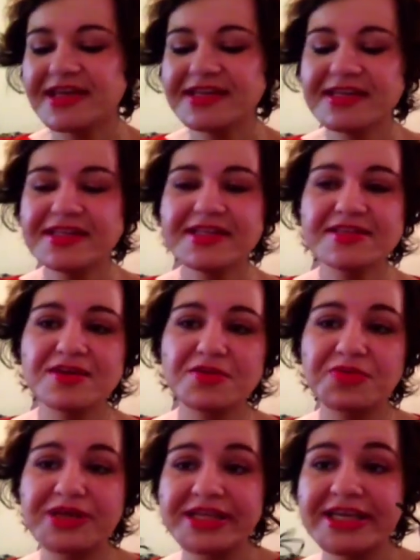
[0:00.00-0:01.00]
I think these are
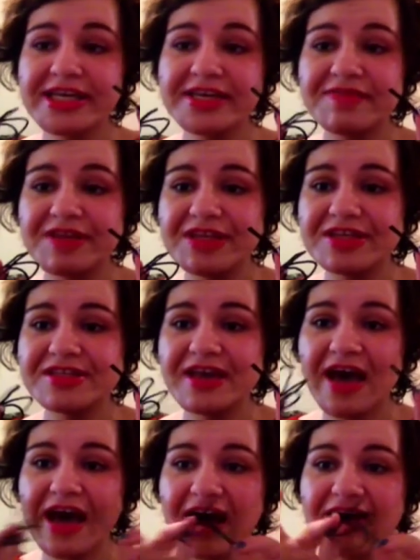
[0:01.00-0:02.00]
really convenient to
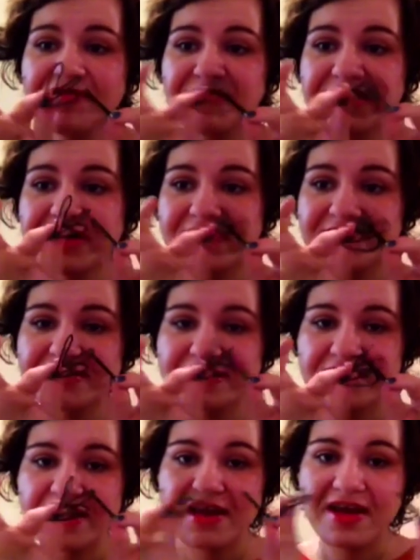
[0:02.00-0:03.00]
have because
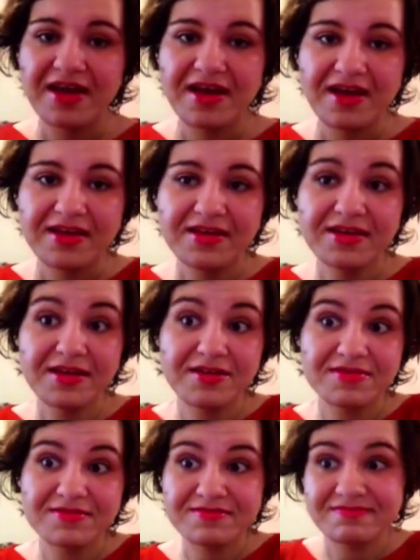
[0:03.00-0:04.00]
you
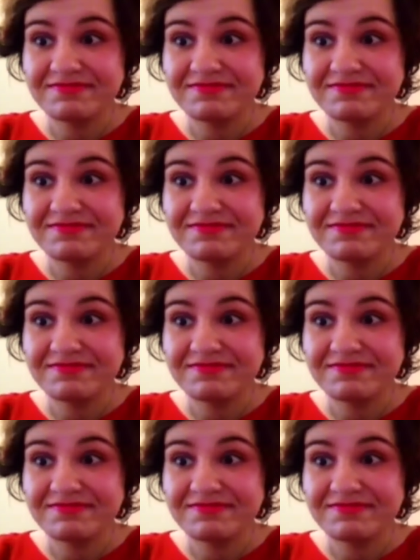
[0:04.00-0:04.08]
know,